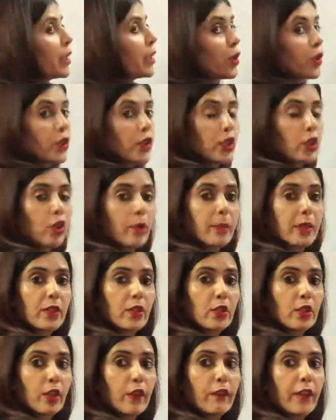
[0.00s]
because
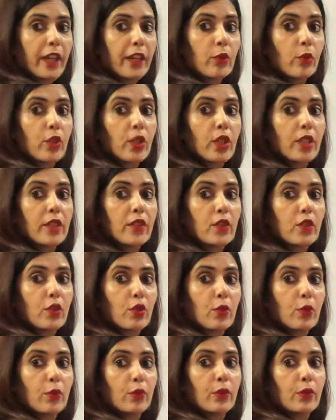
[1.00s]
atomicity of hydrogen is
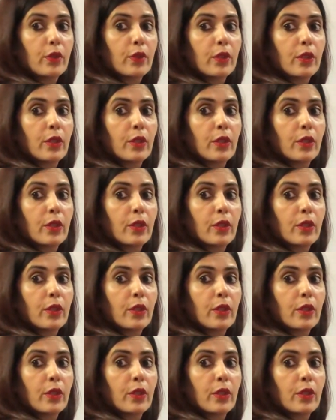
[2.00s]
2.